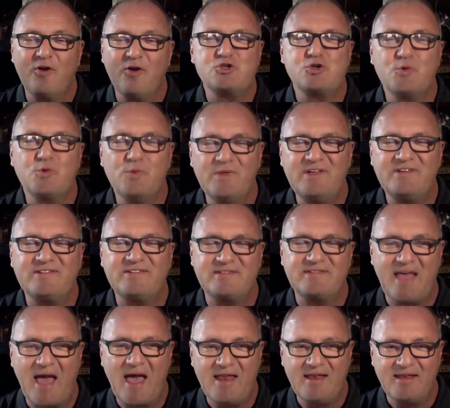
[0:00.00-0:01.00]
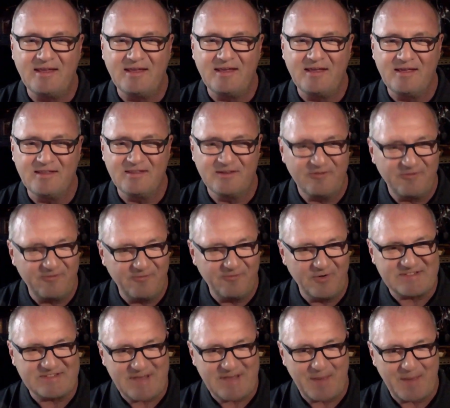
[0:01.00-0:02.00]
virtually standing in the
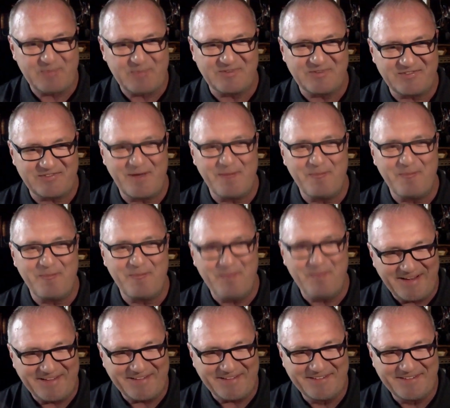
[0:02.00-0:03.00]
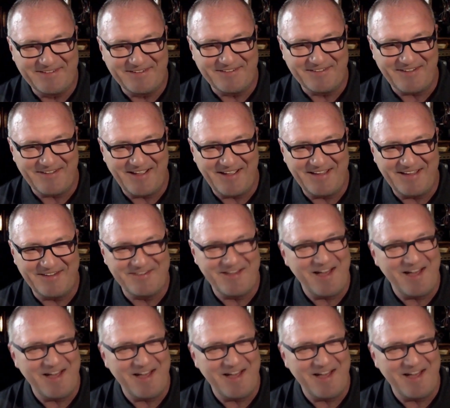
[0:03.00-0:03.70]
footsteps of somebody, right?